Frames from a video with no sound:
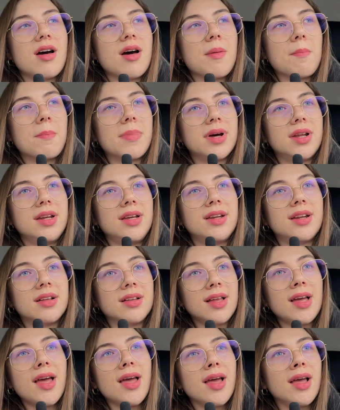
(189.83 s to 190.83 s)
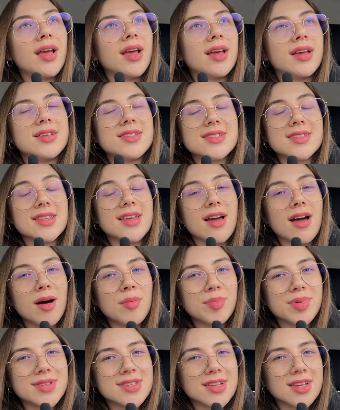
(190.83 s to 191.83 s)
But in LA, it's the
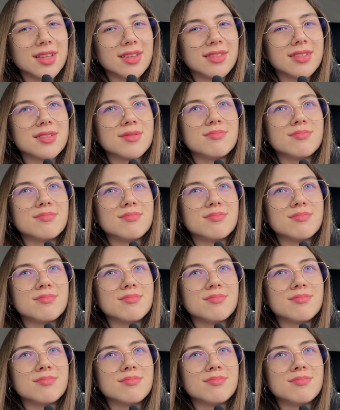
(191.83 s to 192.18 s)
opposite.